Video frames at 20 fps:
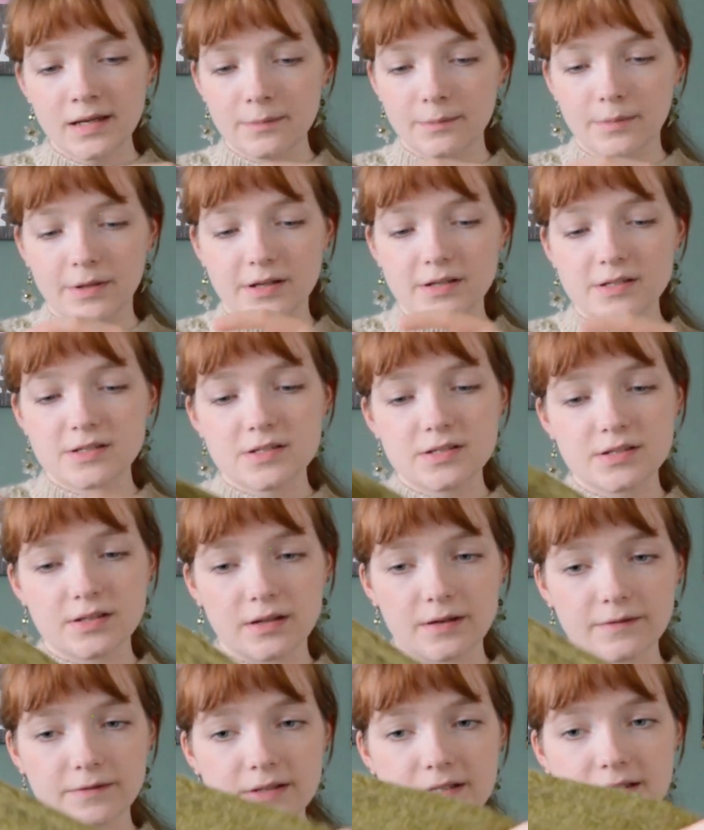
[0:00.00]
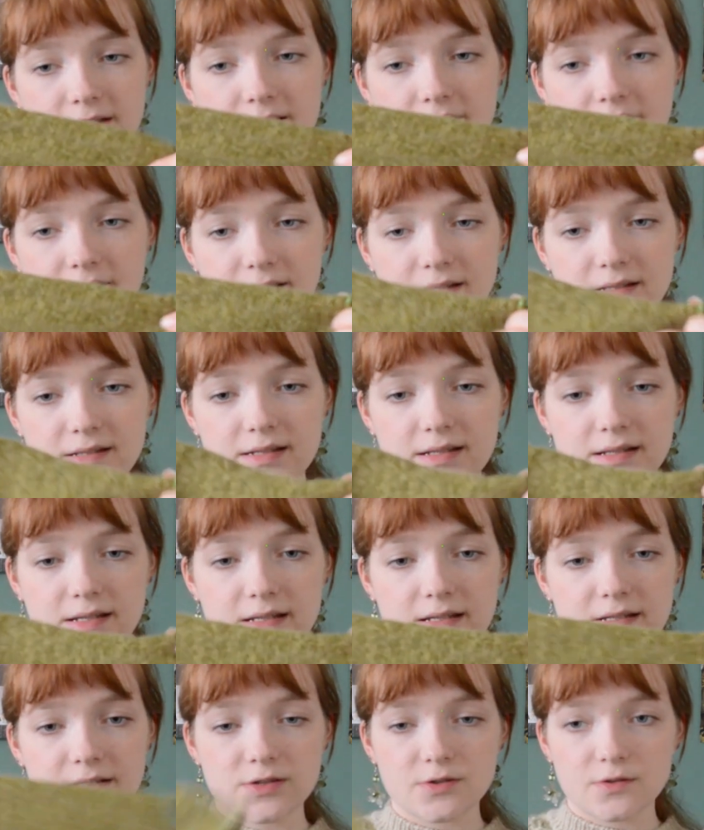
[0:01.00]
But I just love this. It's
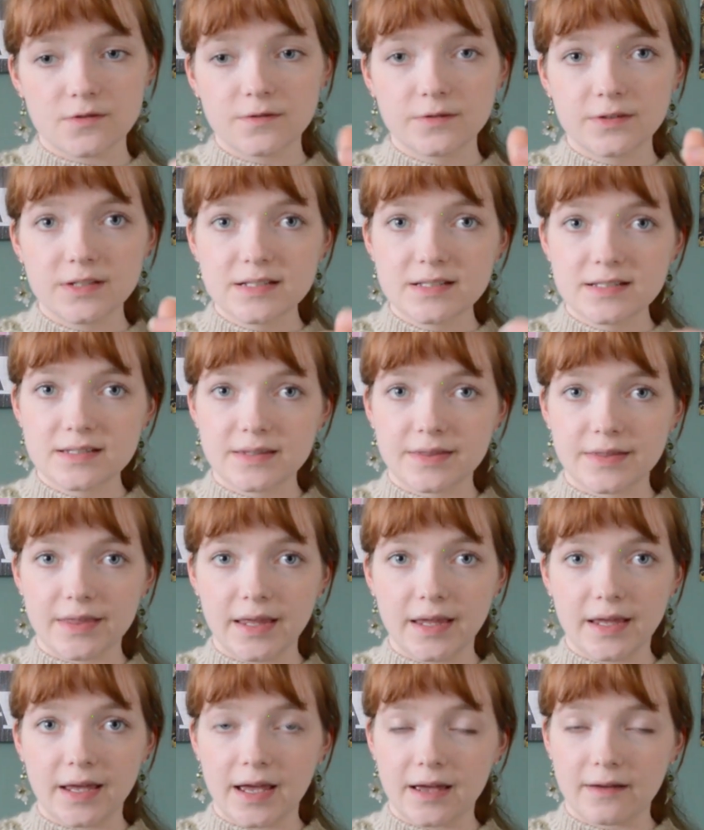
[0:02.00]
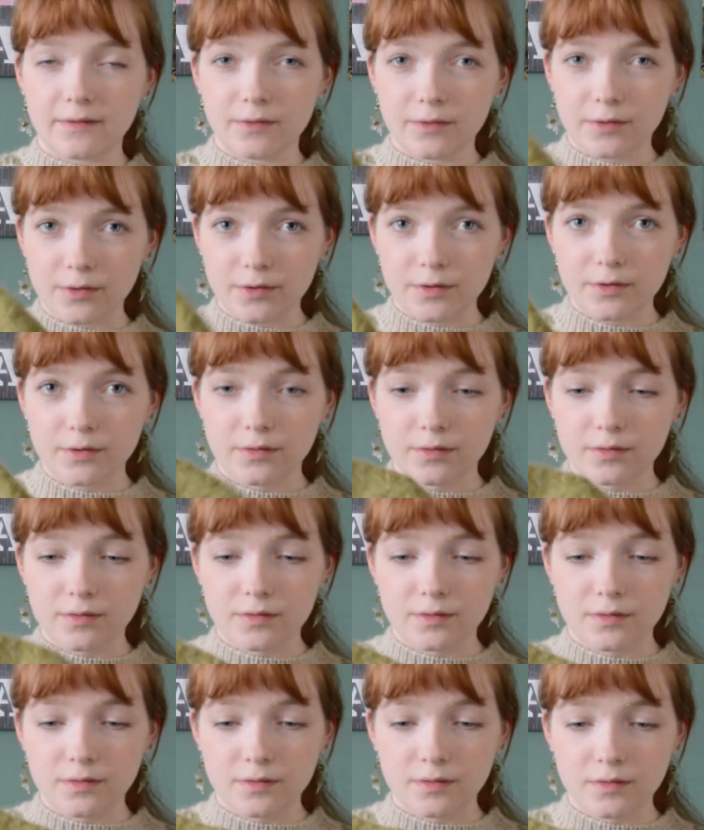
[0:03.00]
the softest thing ever.
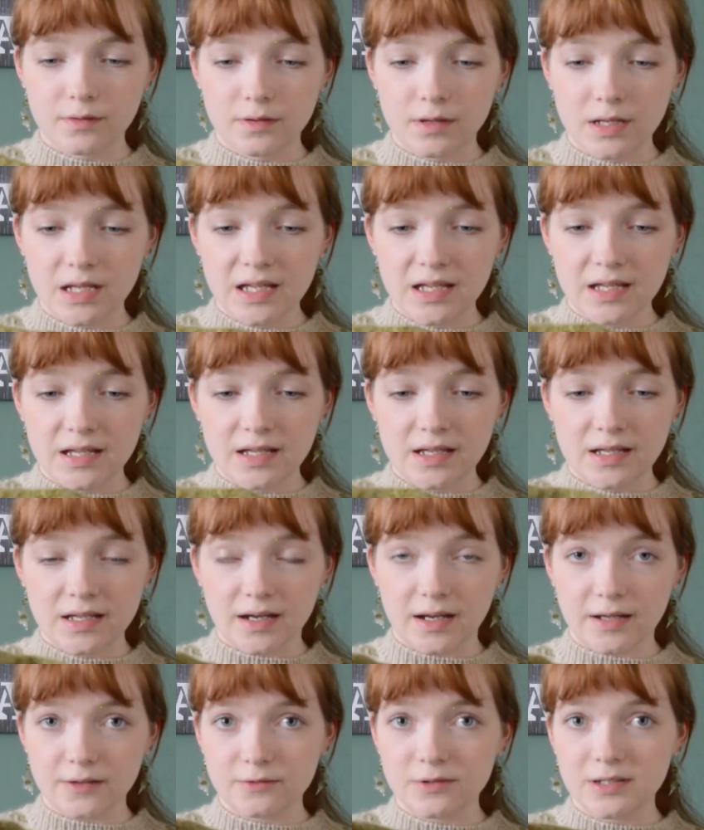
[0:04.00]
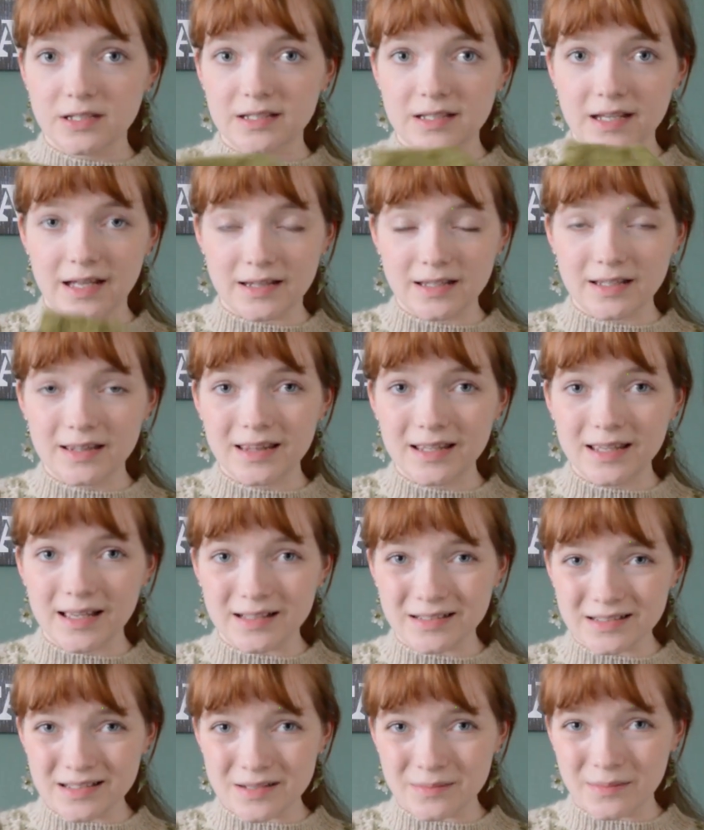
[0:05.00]
I don't need anything
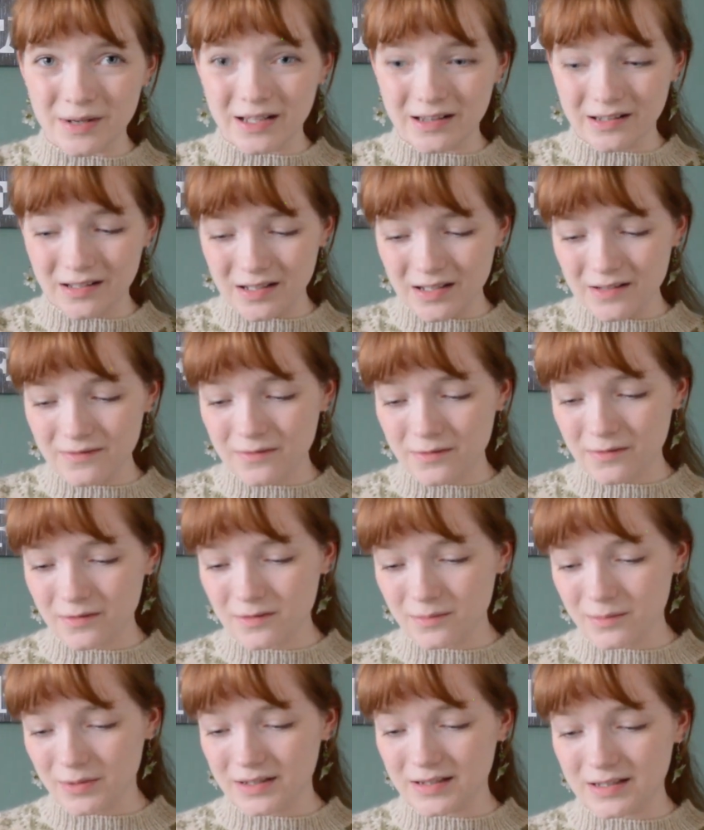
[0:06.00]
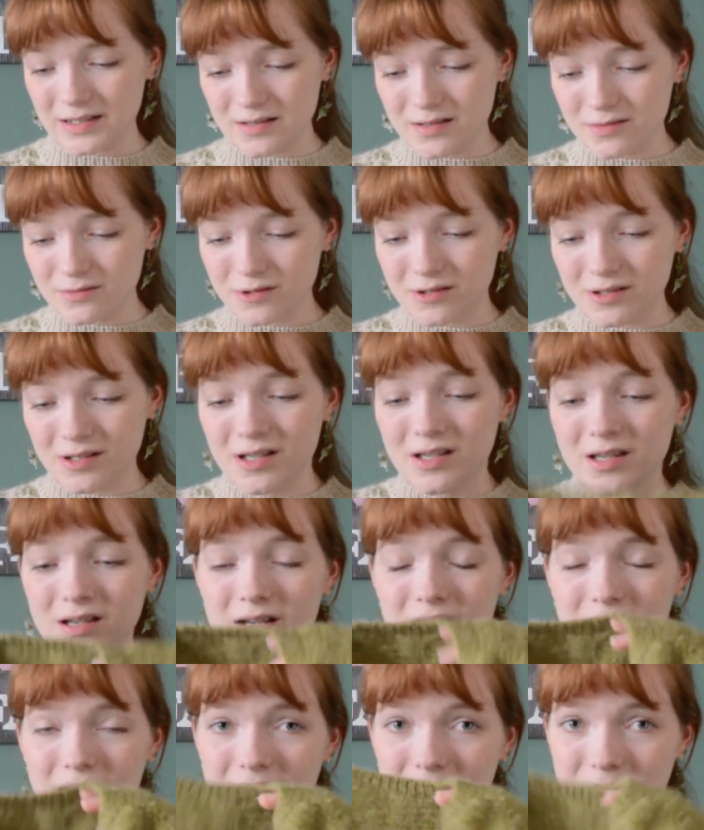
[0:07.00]
else in my life but this one.
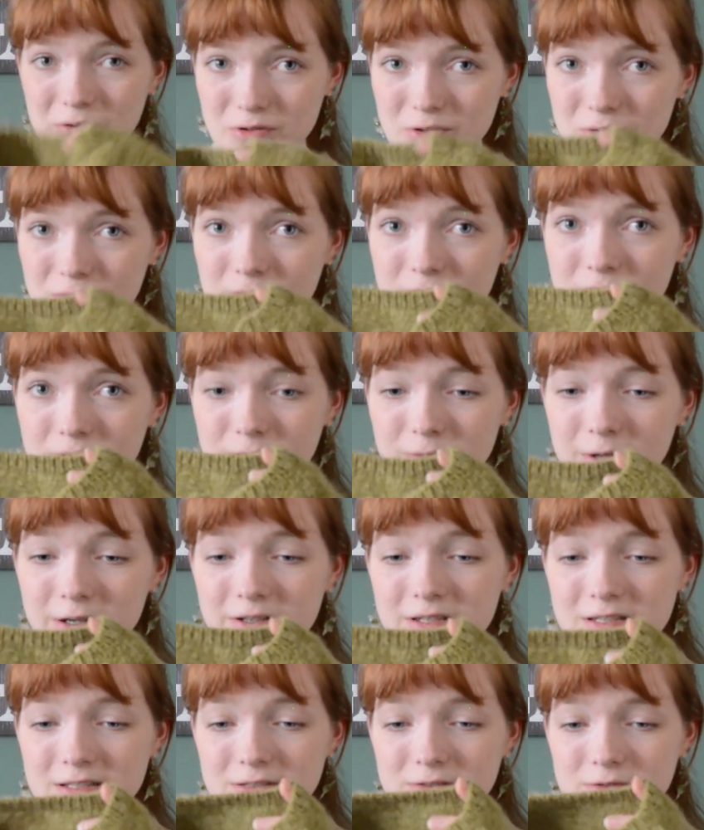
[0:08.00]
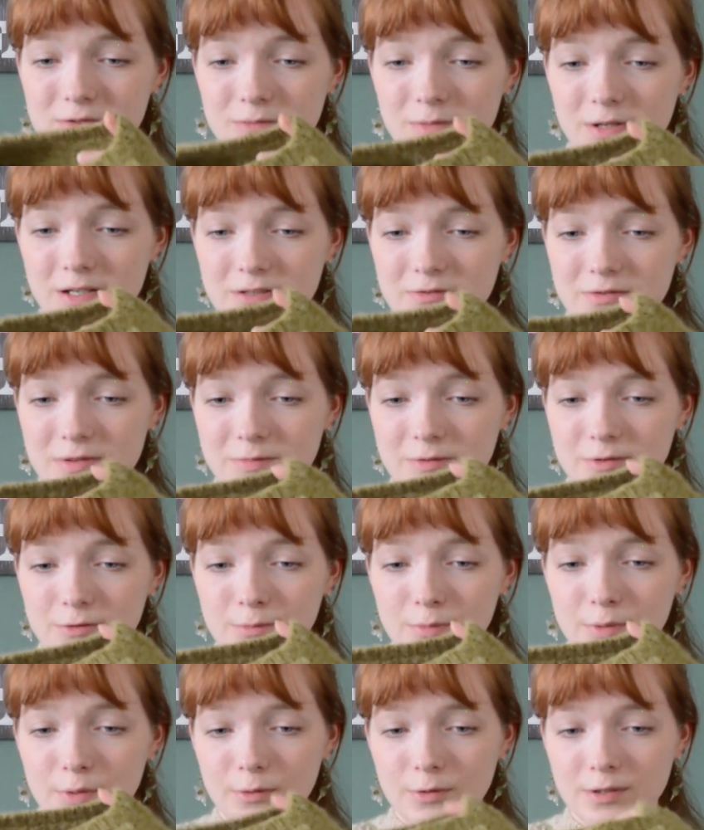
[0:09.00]
I also want to wear this to my trip to
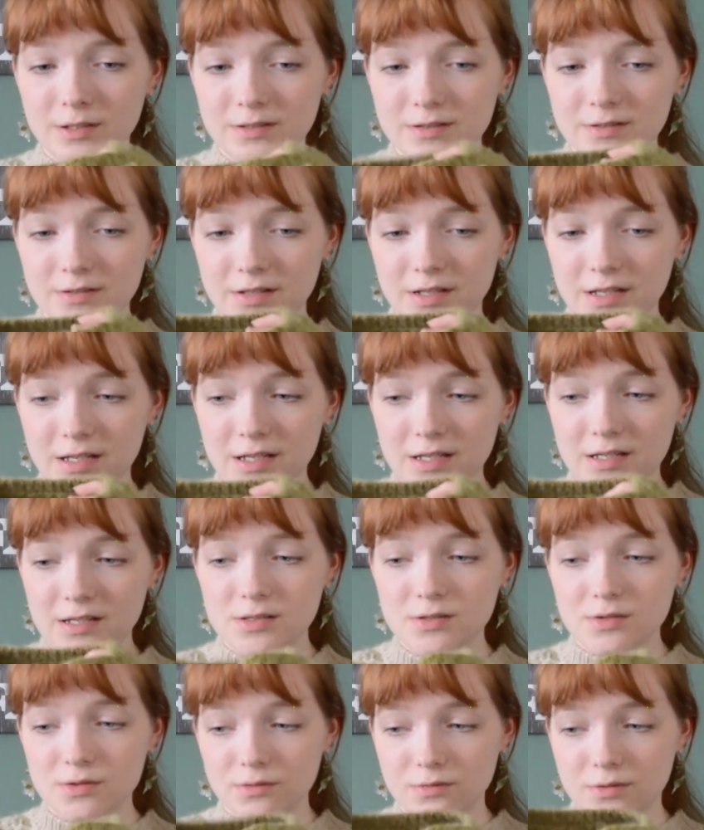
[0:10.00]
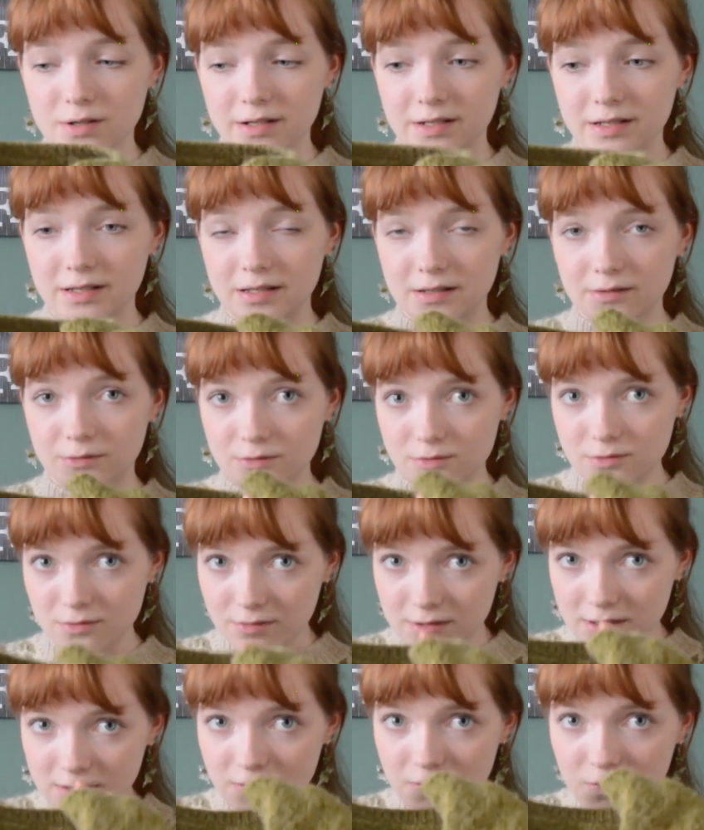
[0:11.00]
Poland, so I also
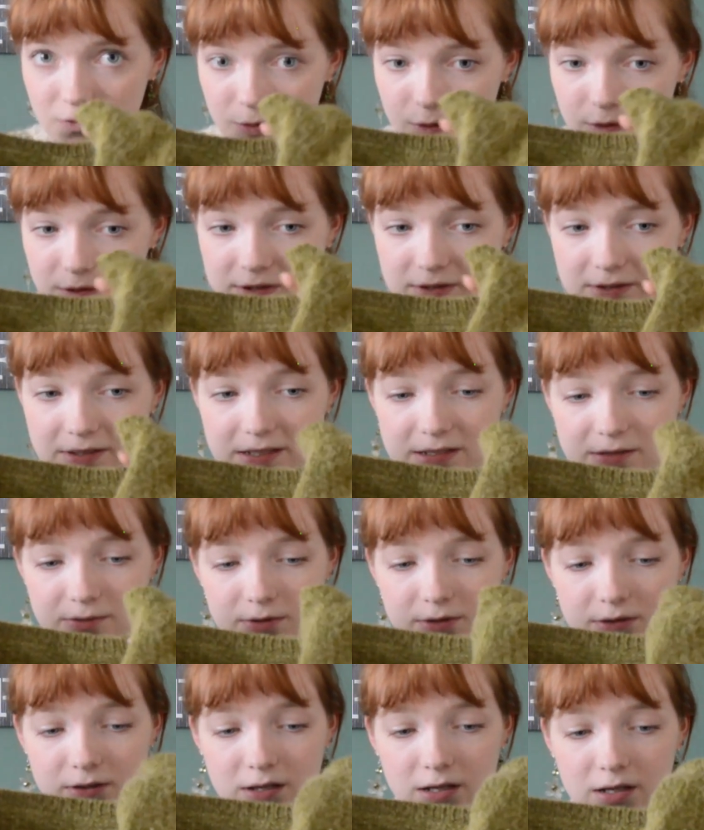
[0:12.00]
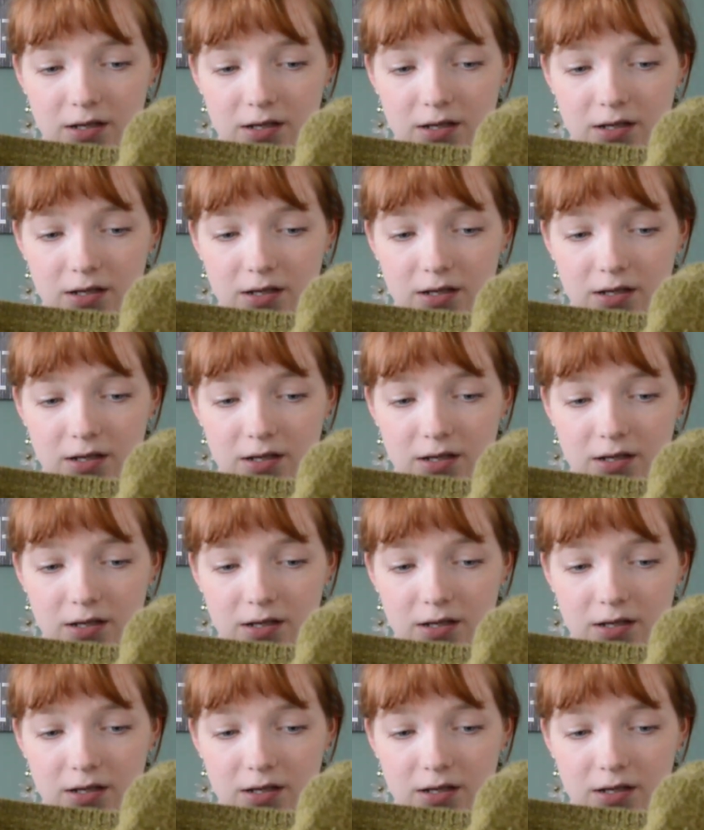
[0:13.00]
need to focus on this one.